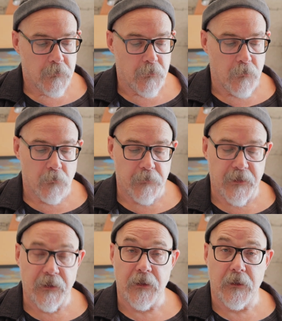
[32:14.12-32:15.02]
You don't
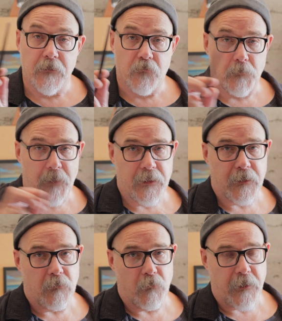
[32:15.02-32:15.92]
need
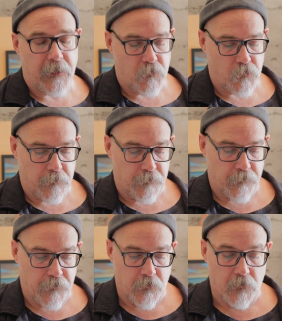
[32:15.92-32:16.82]
dramatic
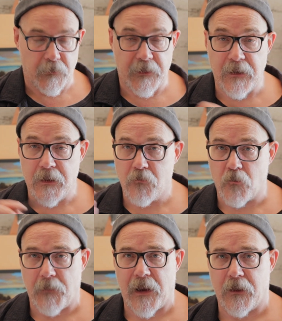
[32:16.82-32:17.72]
locations. You don't need
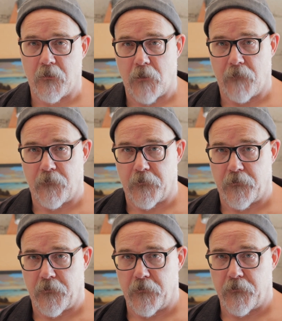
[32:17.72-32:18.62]
dramatic
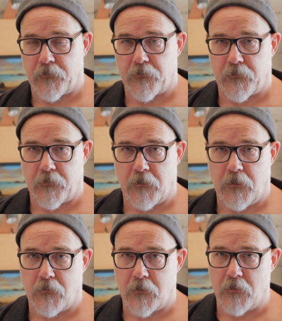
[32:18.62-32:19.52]
references.
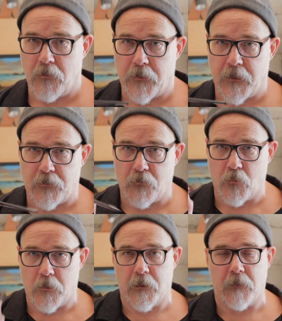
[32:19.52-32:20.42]
You can look at the
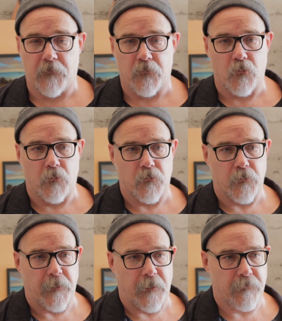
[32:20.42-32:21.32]
work of a George
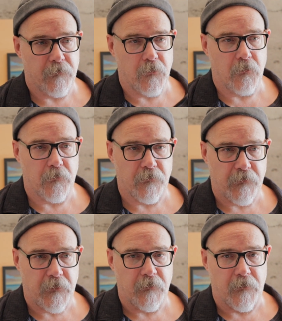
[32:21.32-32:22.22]
Inness and you can
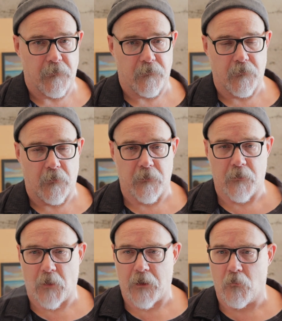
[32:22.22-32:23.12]
see this. And
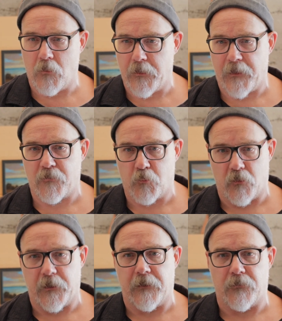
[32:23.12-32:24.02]
you might go, well, that's
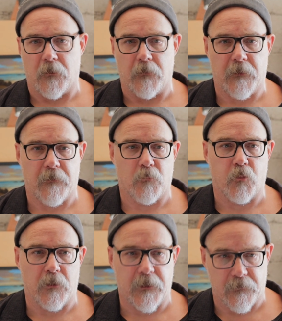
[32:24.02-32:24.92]
brilliant, though. He does
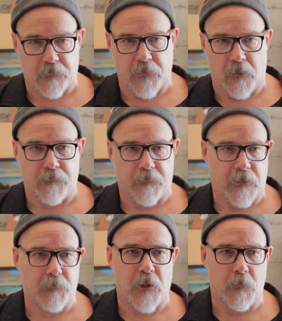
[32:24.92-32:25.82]
brilliant stuff.
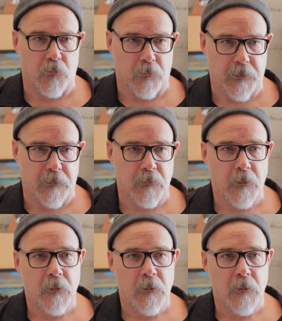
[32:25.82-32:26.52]
Or, I'm not brilliant.